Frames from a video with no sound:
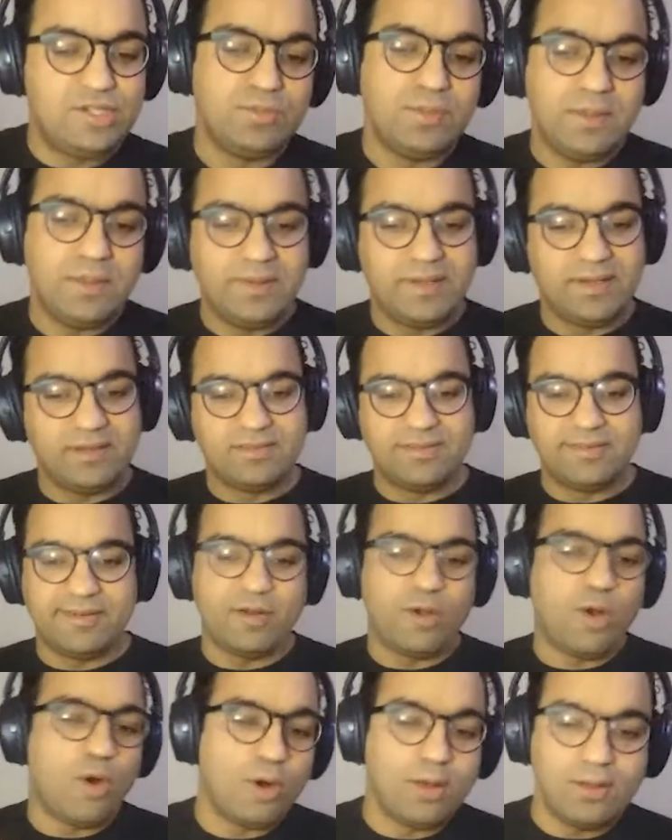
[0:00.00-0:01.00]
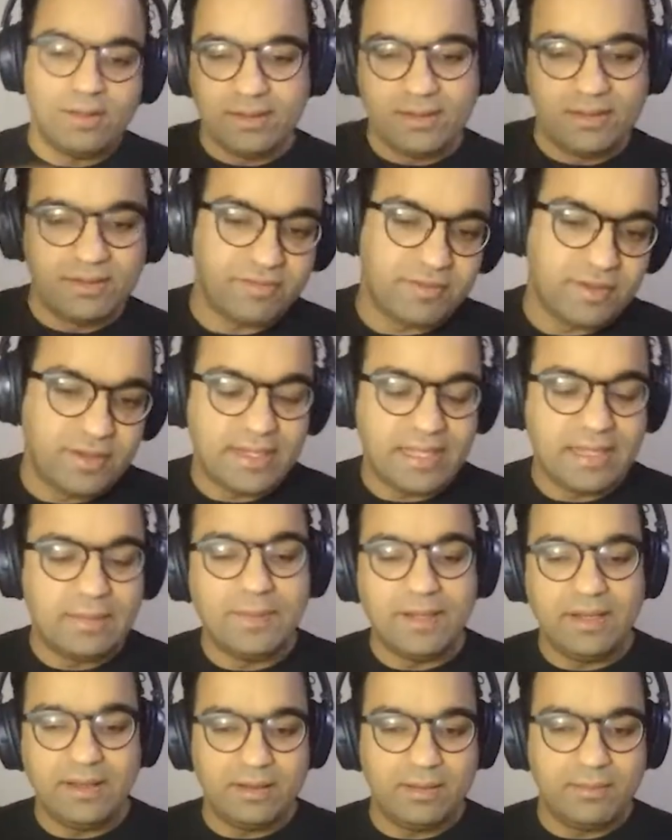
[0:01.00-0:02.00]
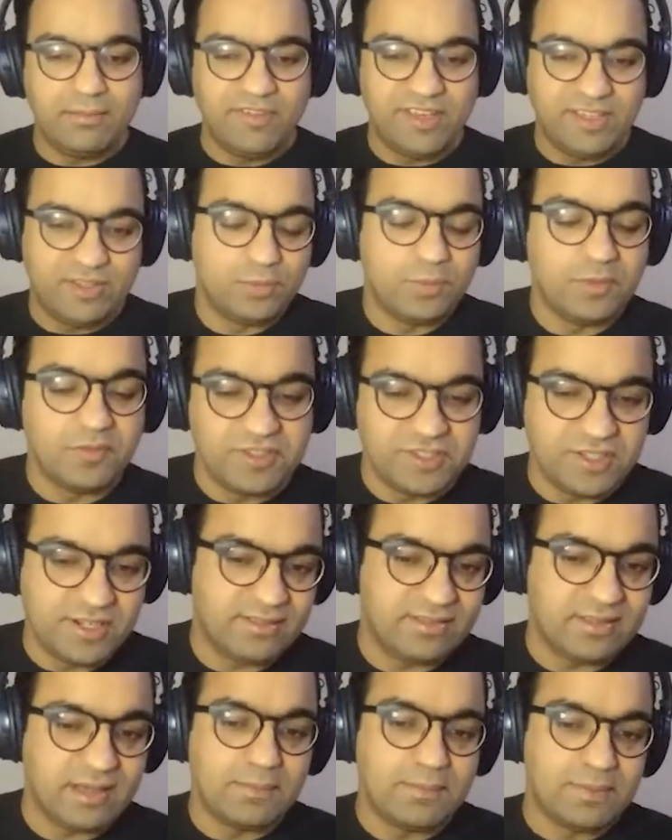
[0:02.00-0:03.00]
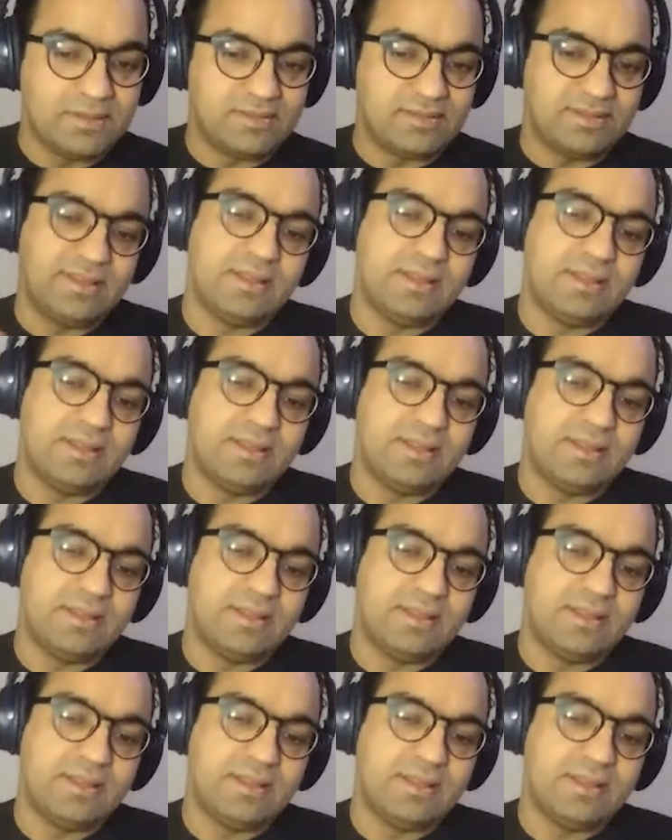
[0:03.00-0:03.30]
to maybe consider all the different 10 million weak supervision examples,